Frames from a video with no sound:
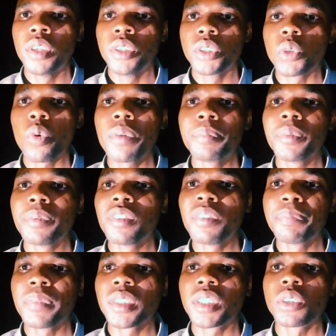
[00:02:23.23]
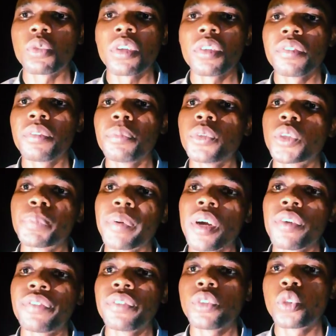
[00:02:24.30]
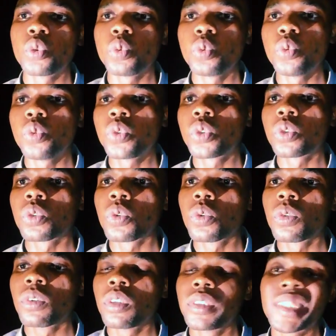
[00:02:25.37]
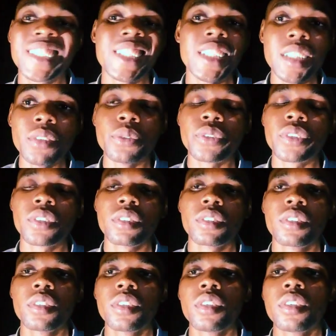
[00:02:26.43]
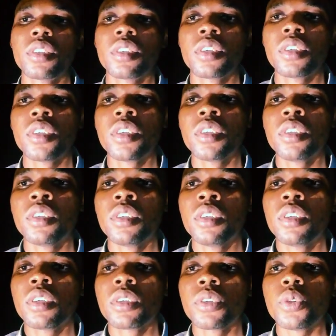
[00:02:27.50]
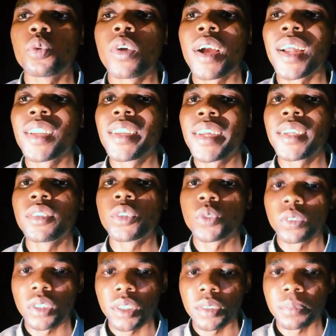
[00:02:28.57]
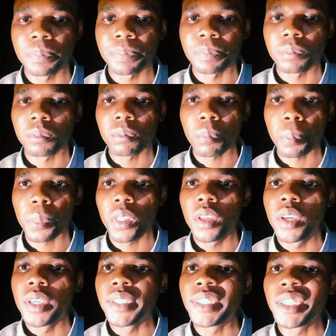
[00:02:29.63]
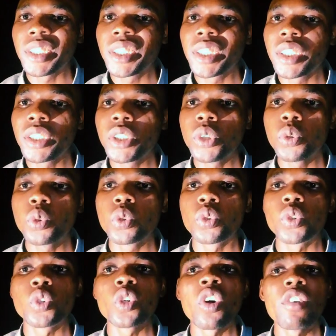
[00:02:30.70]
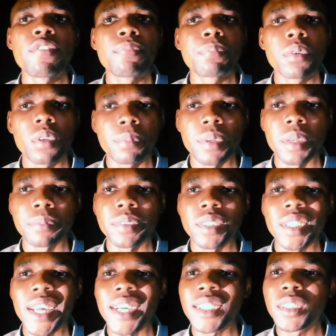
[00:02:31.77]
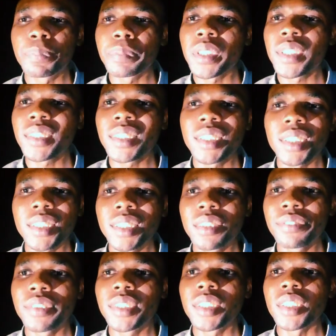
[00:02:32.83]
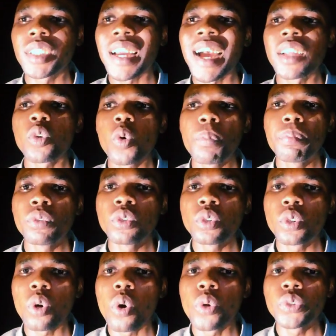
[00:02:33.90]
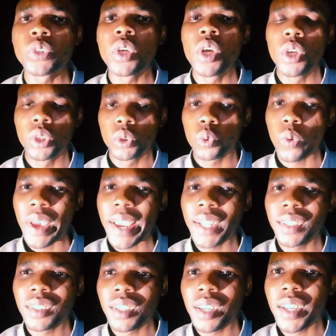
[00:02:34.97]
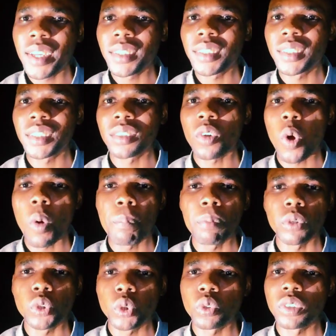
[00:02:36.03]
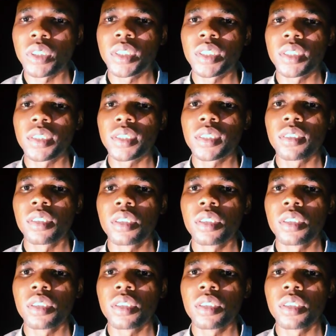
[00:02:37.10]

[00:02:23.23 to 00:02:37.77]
So web development is one of the most powerful skills you can learn today. It teaches you to solve problems, express creativity, and open doors to endless opportunities.